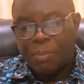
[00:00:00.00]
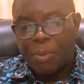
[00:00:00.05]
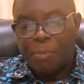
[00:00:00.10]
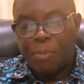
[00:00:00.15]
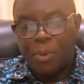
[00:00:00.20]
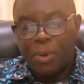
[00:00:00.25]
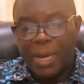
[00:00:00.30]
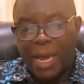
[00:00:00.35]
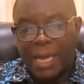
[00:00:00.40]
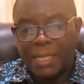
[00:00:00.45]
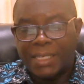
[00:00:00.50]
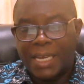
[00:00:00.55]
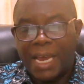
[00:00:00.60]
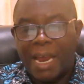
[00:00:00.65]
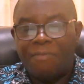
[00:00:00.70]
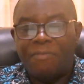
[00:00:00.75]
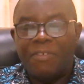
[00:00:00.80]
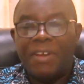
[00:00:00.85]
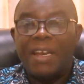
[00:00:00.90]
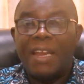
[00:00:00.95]
people at
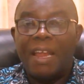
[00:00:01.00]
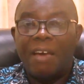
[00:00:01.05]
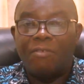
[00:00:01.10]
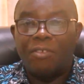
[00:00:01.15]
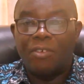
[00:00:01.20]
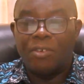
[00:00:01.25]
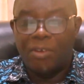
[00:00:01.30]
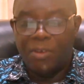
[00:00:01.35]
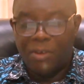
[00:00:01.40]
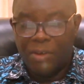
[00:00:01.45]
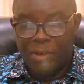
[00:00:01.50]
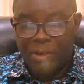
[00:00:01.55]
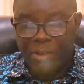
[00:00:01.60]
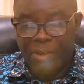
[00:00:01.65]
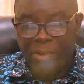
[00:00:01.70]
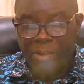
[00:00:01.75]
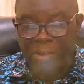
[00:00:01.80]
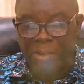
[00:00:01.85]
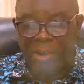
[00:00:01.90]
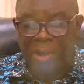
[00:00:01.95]
every level
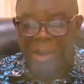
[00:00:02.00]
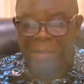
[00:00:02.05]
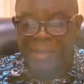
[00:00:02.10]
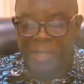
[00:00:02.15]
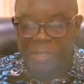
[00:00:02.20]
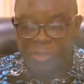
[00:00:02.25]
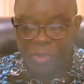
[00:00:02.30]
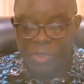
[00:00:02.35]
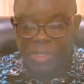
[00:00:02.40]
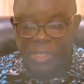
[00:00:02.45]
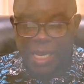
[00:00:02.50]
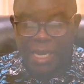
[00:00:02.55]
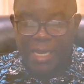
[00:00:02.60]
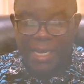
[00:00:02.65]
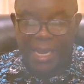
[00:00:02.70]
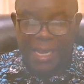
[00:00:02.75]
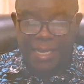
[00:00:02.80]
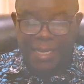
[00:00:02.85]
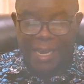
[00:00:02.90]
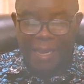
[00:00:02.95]
of the social
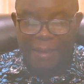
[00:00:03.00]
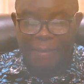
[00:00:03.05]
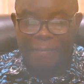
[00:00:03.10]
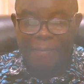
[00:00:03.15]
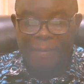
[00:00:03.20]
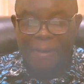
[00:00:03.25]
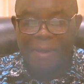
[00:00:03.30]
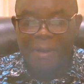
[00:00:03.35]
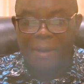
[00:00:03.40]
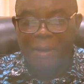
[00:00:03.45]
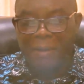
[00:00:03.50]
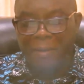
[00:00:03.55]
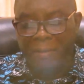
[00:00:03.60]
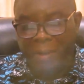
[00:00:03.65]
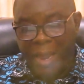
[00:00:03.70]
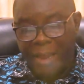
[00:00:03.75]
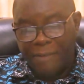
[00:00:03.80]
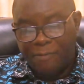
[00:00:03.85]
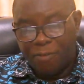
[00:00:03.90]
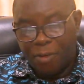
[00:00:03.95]
ladder,
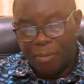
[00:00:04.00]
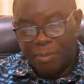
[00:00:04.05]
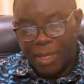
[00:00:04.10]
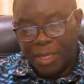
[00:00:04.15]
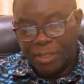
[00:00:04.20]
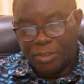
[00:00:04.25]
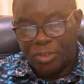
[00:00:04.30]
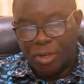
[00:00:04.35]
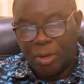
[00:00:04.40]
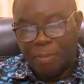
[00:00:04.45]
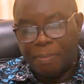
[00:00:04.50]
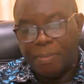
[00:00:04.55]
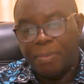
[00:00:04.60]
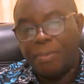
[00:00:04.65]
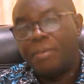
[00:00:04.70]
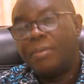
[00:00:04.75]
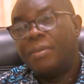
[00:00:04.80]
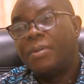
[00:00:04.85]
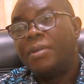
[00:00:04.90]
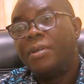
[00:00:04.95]
right from the top,
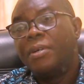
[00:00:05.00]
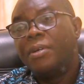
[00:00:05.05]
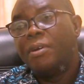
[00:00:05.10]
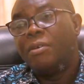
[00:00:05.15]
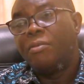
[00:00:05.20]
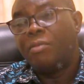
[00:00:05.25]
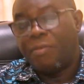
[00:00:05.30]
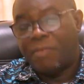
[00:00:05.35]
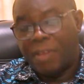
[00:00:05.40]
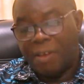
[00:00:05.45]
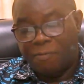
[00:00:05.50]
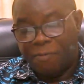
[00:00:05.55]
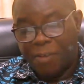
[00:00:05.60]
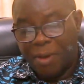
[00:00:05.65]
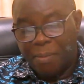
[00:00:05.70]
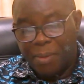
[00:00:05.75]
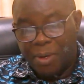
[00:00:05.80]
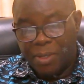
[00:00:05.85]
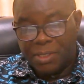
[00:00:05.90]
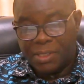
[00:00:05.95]
with the
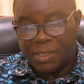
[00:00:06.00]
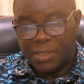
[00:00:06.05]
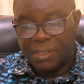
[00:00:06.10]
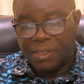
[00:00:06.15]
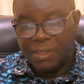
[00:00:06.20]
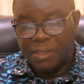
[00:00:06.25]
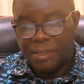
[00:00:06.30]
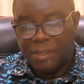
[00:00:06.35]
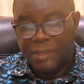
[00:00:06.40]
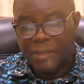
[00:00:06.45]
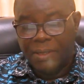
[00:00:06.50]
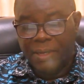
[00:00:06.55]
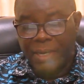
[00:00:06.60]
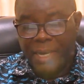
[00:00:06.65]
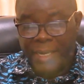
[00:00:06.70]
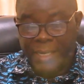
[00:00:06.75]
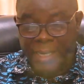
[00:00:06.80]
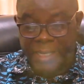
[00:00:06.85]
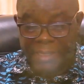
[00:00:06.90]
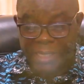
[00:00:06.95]
famous
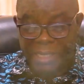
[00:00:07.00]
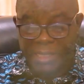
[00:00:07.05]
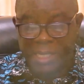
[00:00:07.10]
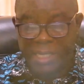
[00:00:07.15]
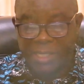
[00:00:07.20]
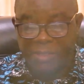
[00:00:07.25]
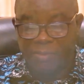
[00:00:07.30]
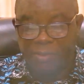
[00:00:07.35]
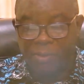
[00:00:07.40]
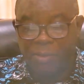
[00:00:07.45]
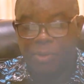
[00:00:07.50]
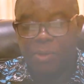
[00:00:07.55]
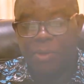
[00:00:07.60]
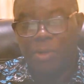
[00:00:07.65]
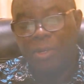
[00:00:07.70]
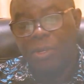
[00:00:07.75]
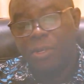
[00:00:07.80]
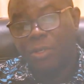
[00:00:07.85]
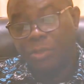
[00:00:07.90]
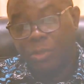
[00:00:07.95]
and the successful,
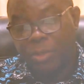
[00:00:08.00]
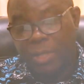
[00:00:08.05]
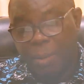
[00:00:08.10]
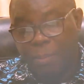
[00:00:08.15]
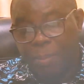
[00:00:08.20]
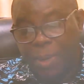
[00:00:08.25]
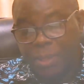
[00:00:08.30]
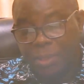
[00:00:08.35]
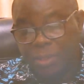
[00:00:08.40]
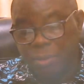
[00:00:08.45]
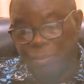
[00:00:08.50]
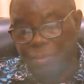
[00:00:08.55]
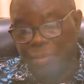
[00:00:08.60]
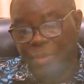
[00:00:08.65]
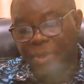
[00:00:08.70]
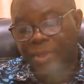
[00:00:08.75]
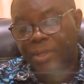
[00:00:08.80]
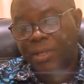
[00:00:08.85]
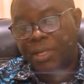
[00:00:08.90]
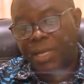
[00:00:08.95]
to the bottom,
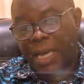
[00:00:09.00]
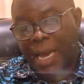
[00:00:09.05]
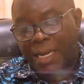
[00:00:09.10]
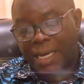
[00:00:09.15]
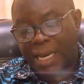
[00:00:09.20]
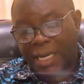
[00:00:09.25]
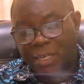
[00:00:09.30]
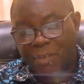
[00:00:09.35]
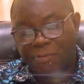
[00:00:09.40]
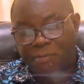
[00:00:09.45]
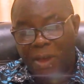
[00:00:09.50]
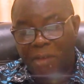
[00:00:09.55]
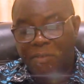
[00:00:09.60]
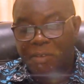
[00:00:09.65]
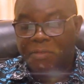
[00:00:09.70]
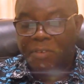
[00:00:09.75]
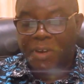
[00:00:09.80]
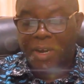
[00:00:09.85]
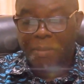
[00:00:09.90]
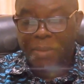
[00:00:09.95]
he identified
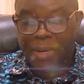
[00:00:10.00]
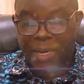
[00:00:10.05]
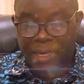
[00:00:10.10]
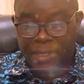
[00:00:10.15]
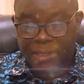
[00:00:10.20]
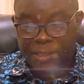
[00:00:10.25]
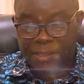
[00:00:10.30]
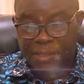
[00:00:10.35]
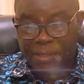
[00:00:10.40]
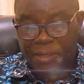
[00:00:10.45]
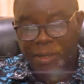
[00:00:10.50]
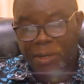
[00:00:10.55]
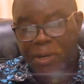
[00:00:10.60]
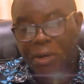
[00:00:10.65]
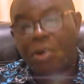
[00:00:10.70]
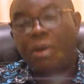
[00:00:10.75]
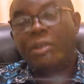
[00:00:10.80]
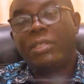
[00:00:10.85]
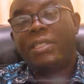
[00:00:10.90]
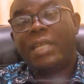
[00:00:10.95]
with criminals
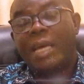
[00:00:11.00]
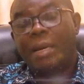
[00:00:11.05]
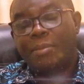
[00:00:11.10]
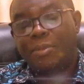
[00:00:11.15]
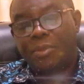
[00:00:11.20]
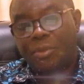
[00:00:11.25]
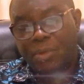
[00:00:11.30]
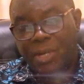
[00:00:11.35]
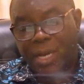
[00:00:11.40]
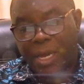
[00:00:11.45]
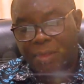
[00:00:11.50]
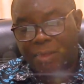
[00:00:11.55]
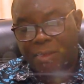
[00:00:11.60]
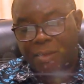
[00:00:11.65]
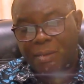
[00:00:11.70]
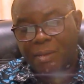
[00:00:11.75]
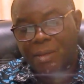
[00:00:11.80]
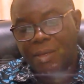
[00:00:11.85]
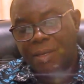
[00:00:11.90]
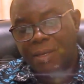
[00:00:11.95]
condemned to death.
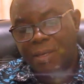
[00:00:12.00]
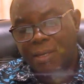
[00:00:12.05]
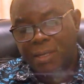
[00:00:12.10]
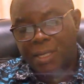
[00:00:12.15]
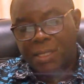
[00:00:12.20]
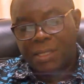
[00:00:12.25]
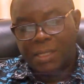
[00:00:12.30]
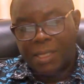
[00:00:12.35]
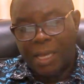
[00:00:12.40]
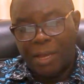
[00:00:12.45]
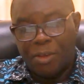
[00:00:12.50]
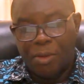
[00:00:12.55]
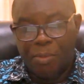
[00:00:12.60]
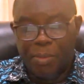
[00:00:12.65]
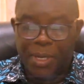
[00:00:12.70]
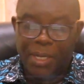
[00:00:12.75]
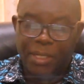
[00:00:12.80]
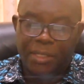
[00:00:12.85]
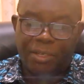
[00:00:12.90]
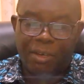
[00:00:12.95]
This is the
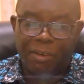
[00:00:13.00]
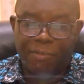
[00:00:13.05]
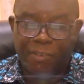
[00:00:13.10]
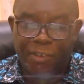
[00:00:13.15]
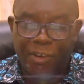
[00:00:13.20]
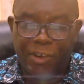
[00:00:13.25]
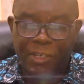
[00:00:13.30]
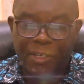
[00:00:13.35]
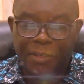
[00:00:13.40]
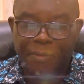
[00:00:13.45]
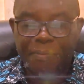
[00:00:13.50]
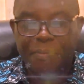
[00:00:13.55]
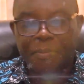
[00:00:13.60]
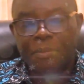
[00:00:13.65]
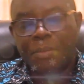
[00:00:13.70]
humility of God